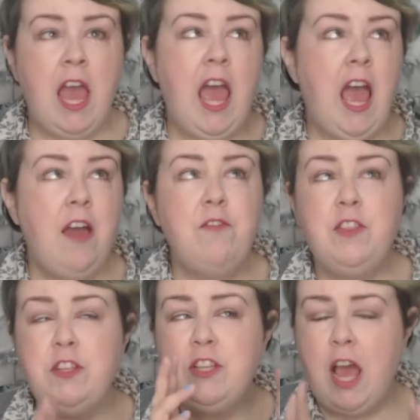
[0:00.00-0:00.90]
Half
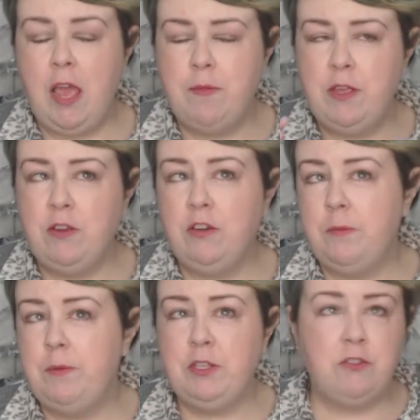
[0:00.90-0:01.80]
of the time that you're going
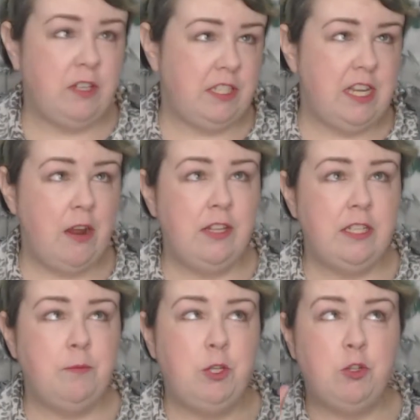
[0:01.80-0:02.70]
to be stressed out
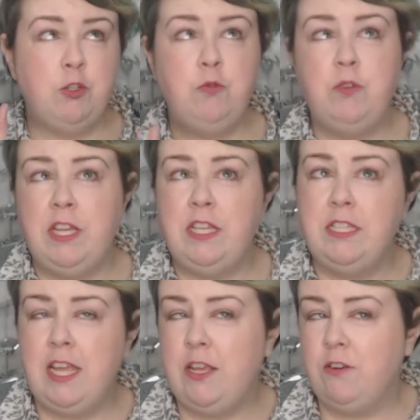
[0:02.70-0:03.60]
is because you
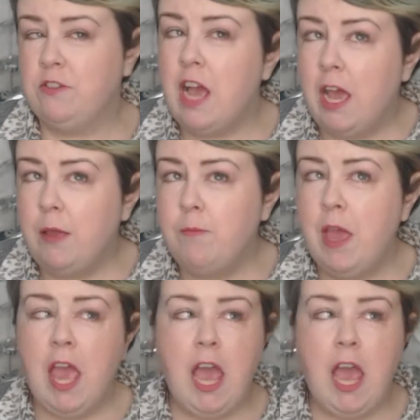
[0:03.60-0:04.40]
didn't take your time